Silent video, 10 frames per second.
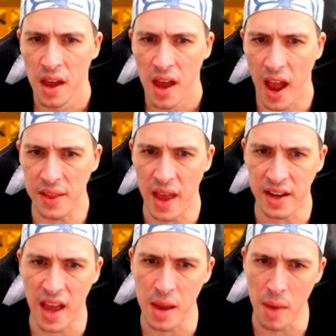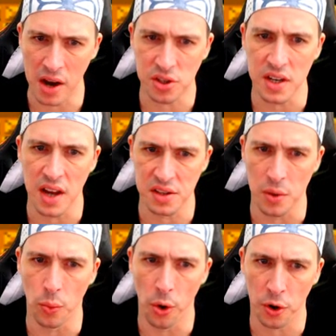and that game actually
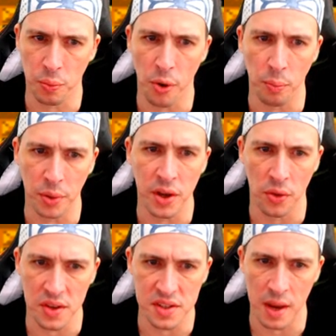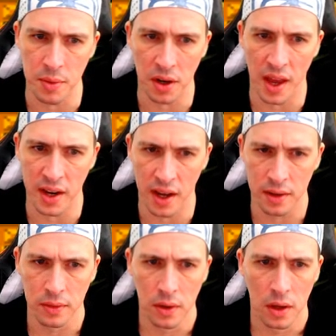doesn't work properly on this emulator.
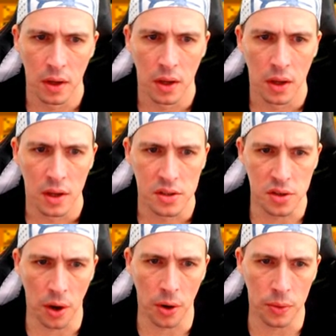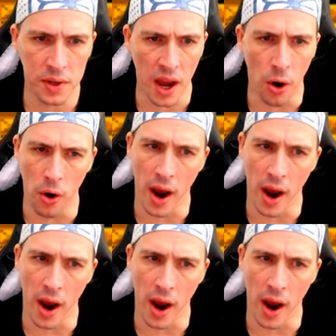So, yeah, alright,